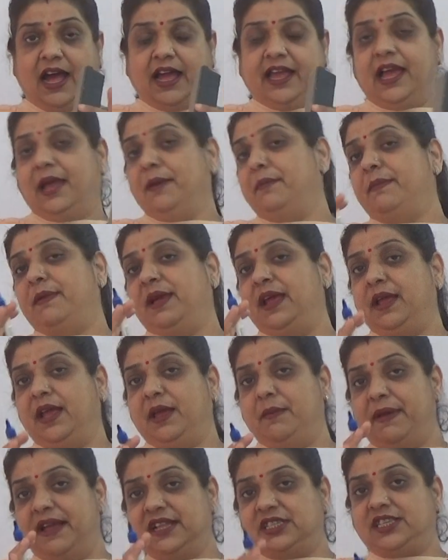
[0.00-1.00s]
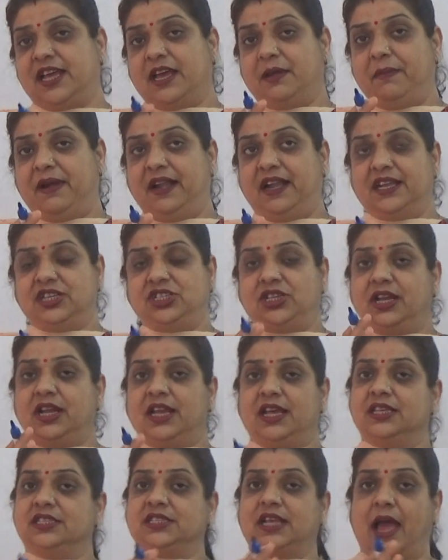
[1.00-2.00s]
image segmentation
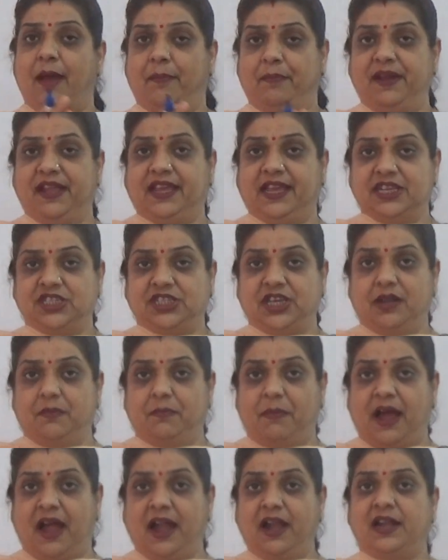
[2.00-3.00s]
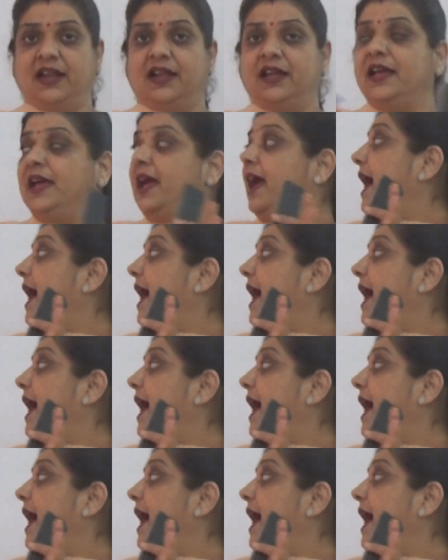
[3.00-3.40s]
is application part